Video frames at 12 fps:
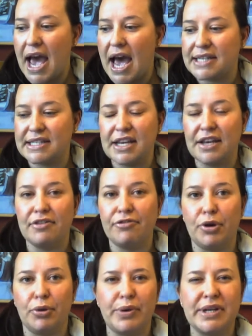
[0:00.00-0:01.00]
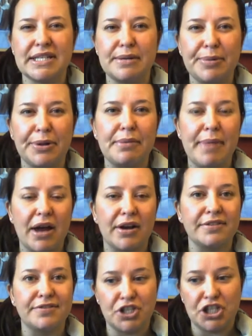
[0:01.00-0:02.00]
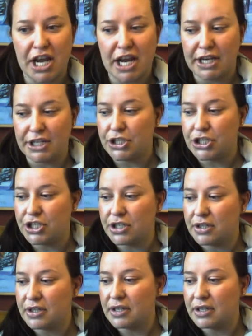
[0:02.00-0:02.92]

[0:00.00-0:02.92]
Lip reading: asking for a reasonable amount of change,